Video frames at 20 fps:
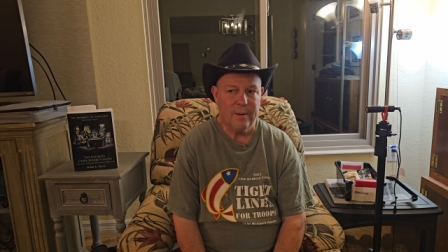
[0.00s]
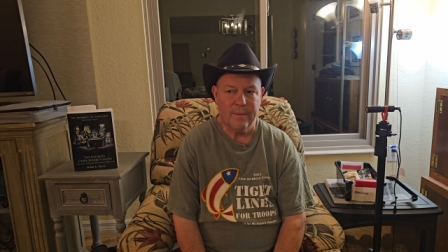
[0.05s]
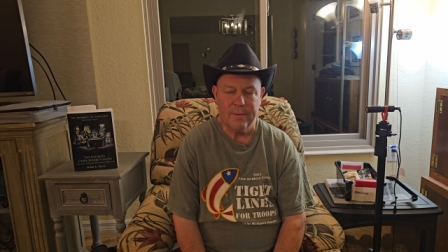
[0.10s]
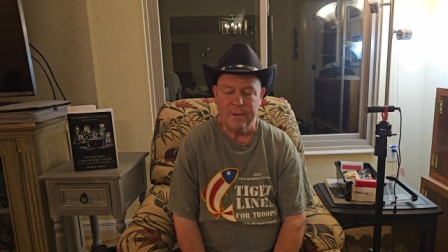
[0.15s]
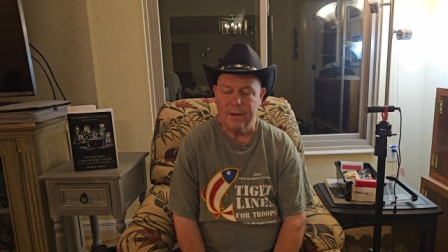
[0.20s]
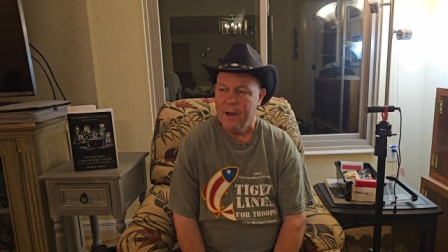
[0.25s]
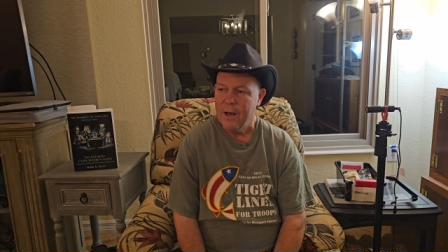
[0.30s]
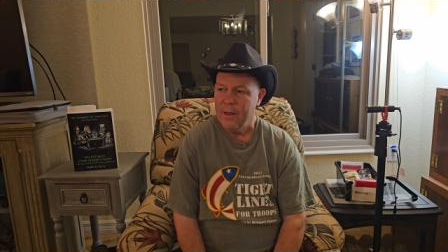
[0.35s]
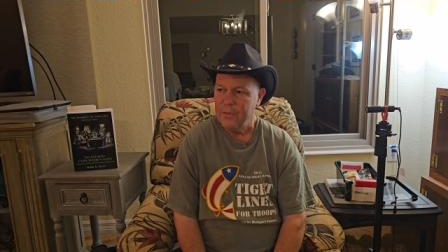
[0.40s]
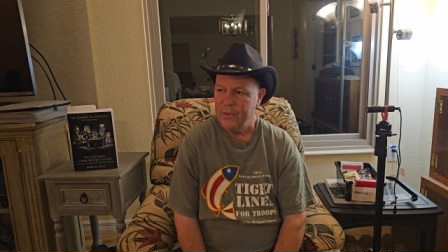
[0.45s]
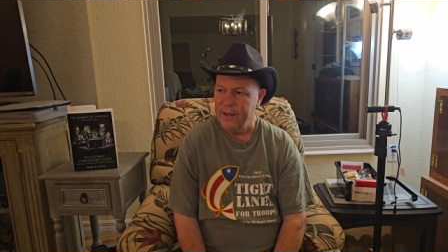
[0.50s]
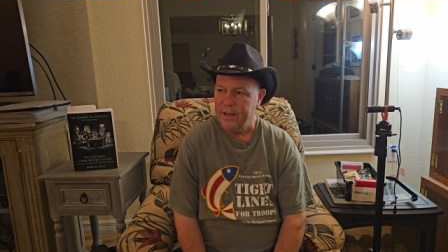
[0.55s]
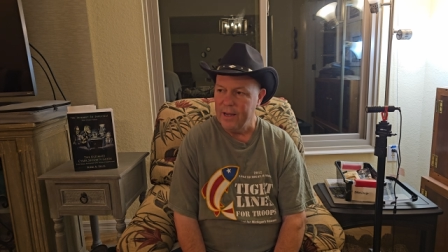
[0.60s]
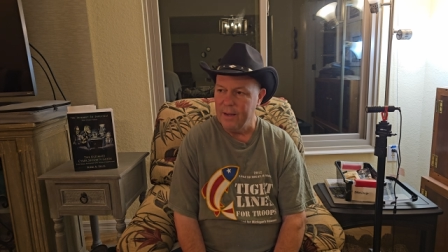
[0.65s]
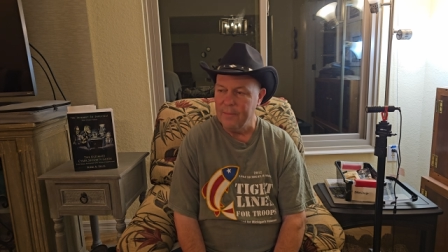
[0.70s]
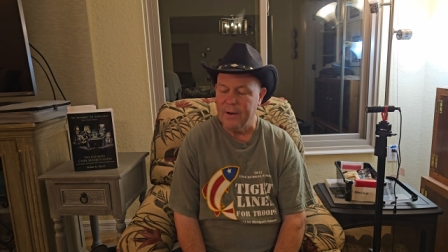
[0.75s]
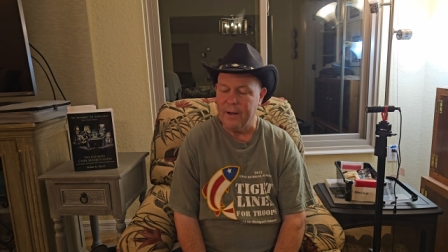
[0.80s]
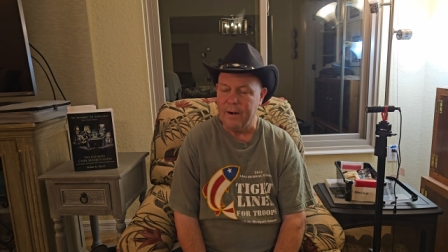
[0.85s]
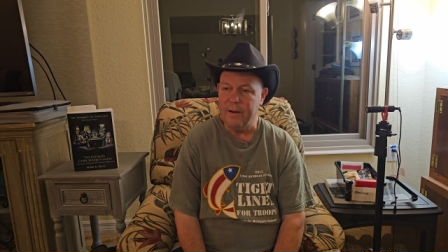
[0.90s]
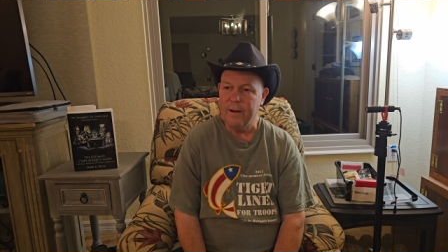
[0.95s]
I mean, think
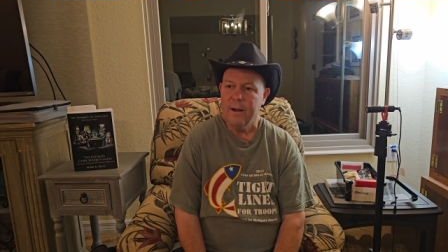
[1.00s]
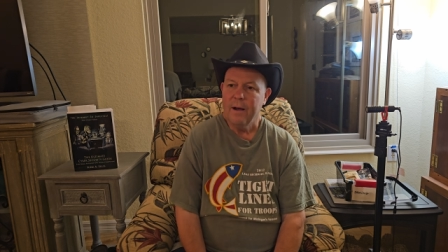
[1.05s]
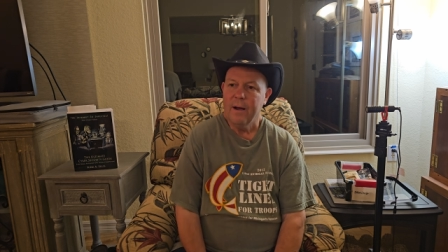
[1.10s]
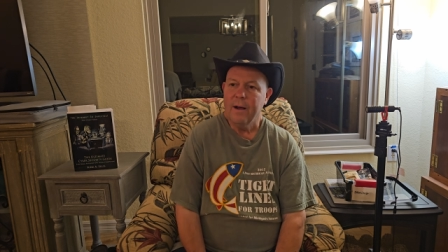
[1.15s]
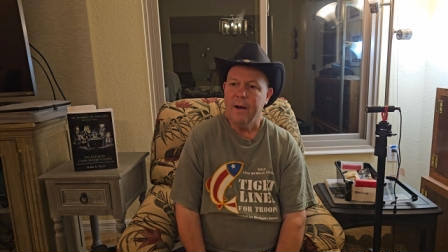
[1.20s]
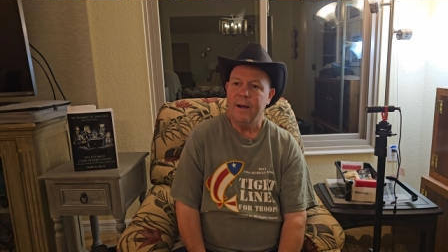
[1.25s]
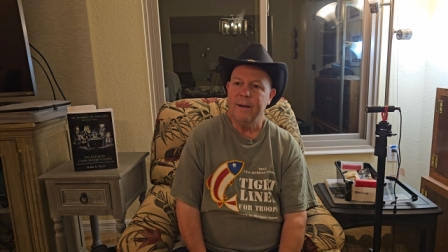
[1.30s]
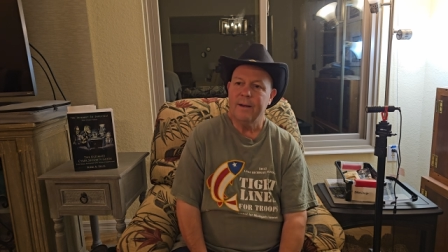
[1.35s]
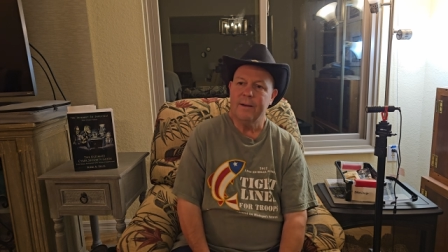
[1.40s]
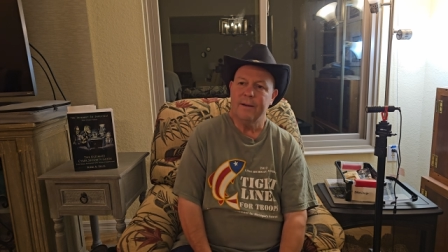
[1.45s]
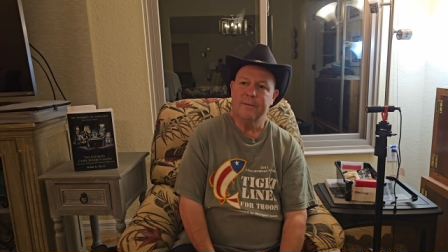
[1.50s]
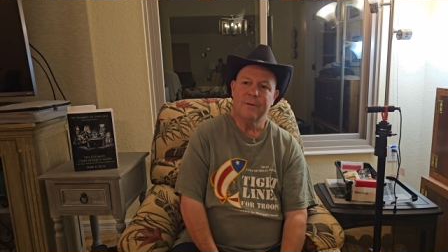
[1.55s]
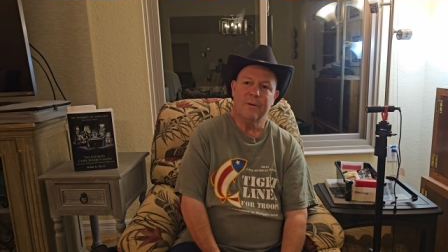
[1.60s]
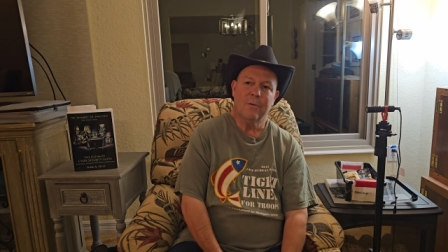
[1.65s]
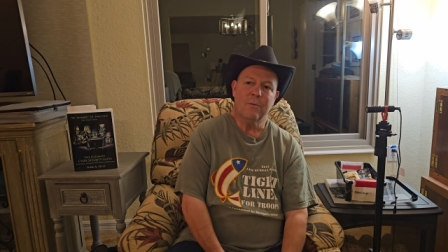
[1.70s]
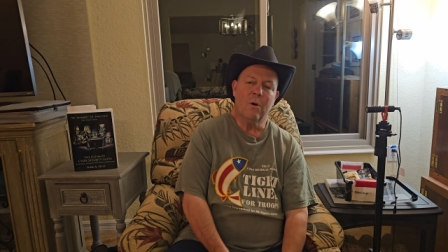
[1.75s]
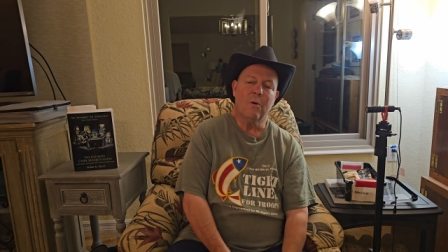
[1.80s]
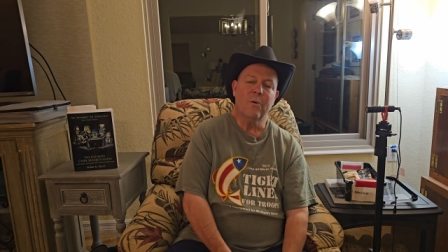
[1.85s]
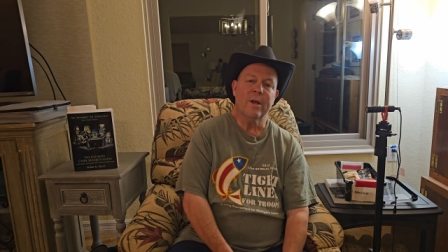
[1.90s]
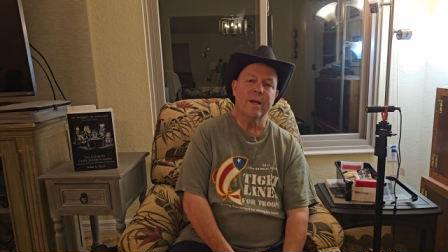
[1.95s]
about it.
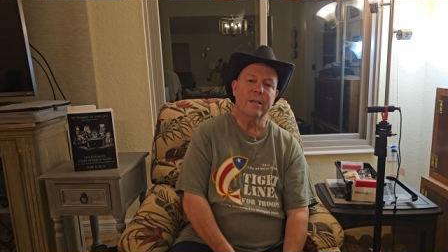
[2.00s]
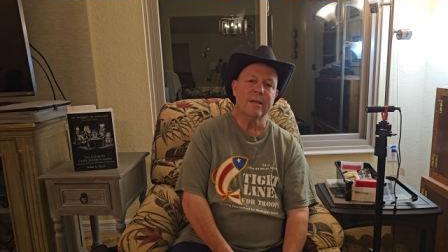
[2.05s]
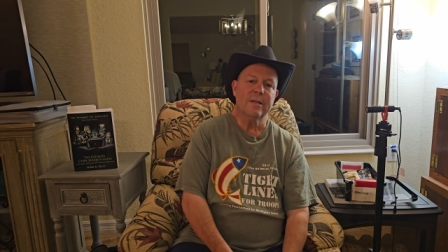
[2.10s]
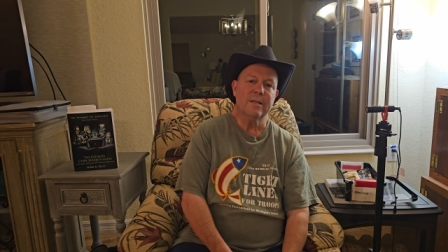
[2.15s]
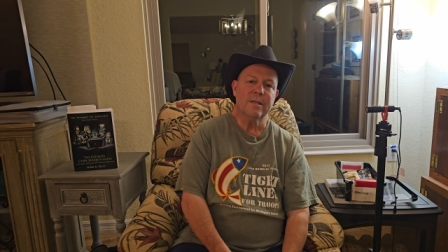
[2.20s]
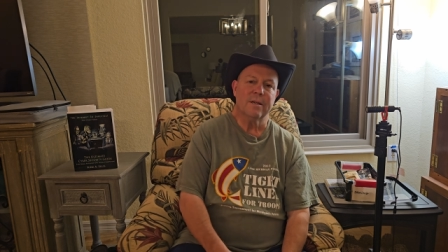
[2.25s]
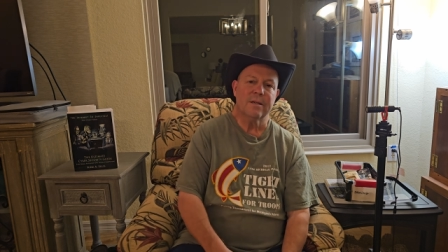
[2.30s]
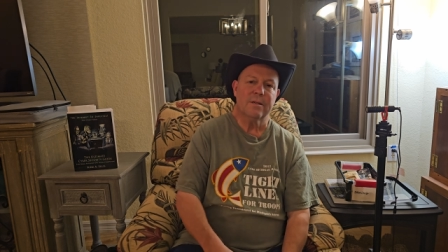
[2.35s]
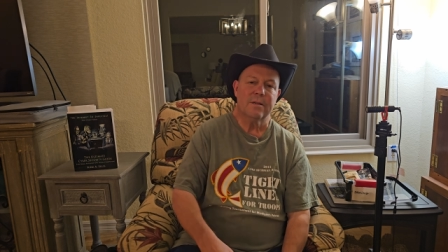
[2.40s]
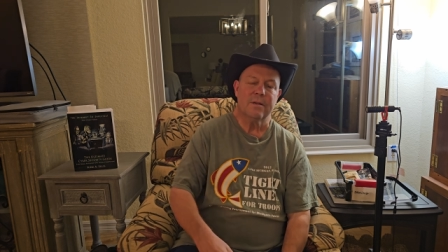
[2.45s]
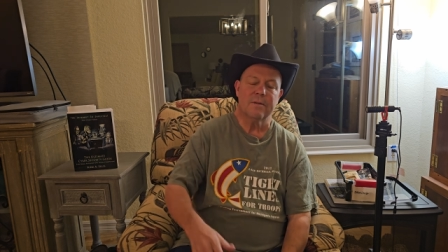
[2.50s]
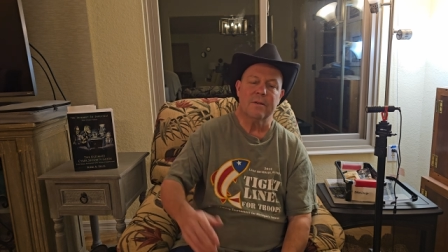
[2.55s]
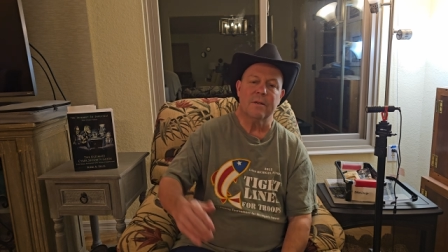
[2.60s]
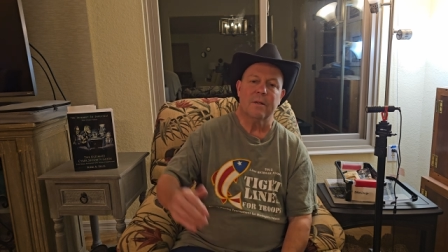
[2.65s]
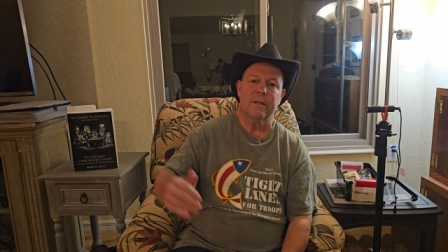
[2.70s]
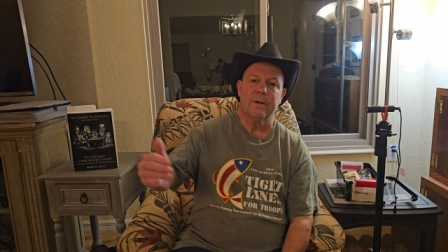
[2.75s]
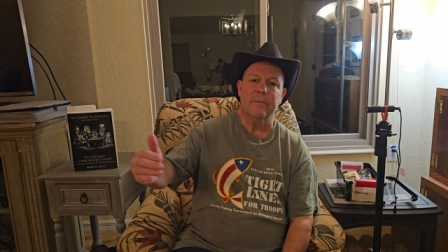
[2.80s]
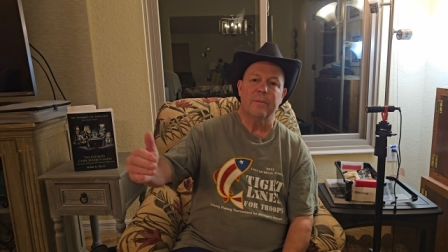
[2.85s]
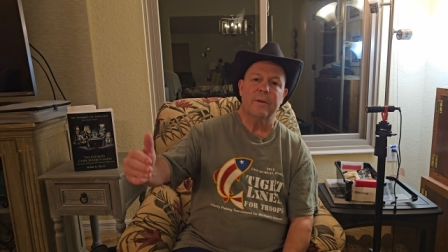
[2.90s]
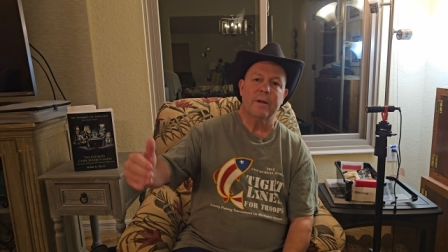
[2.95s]
Okay, let's just use a
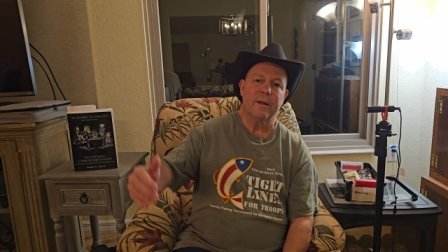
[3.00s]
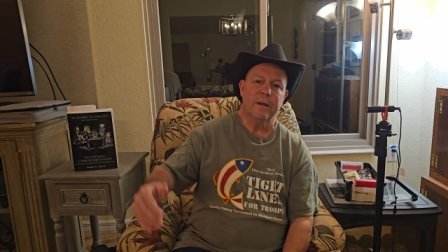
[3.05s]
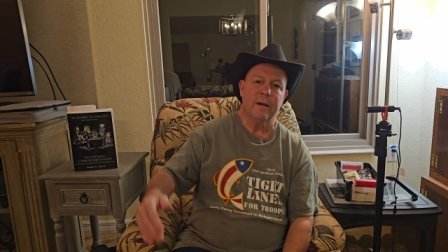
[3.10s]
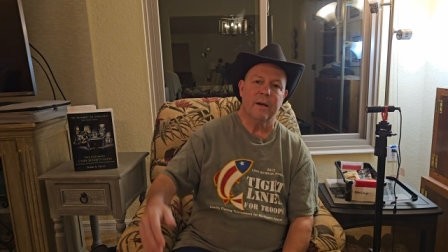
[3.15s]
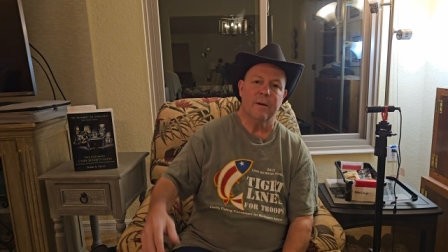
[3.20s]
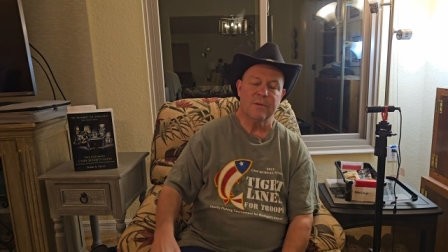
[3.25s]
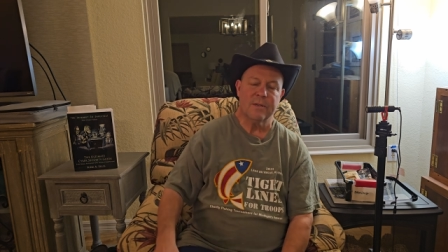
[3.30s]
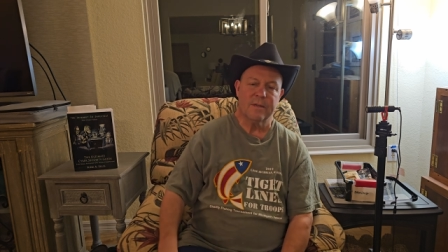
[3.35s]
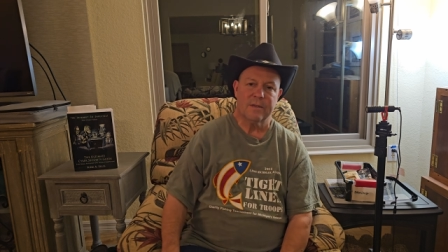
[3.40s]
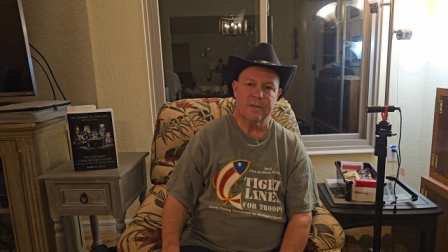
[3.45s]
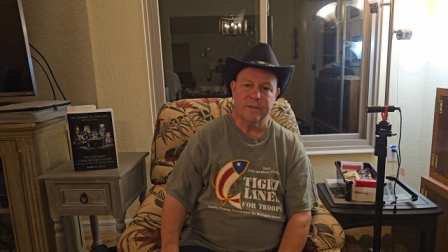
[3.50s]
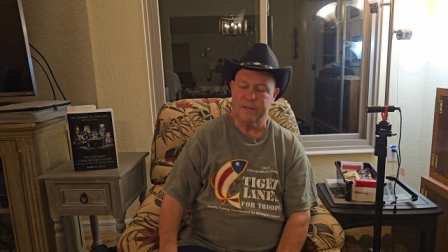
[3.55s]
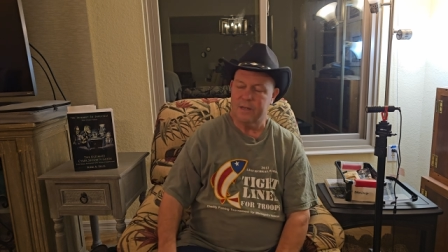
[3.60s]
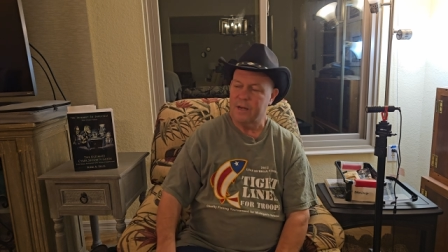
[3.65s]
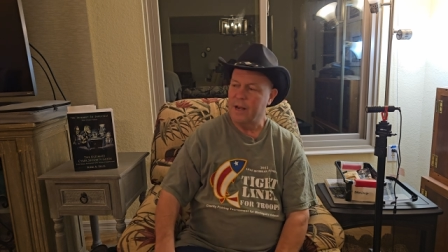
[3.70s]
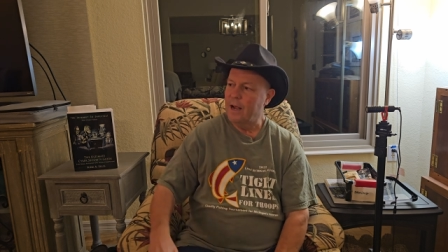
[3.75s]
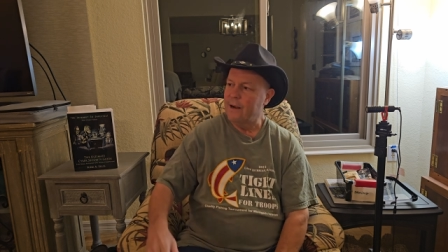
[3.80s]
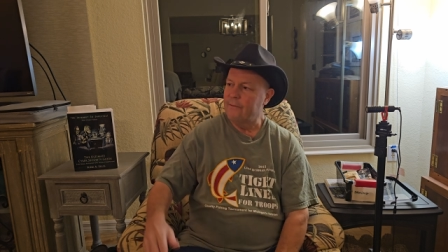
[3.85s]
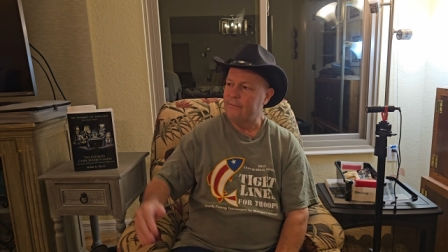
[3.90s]
little bit of common sense.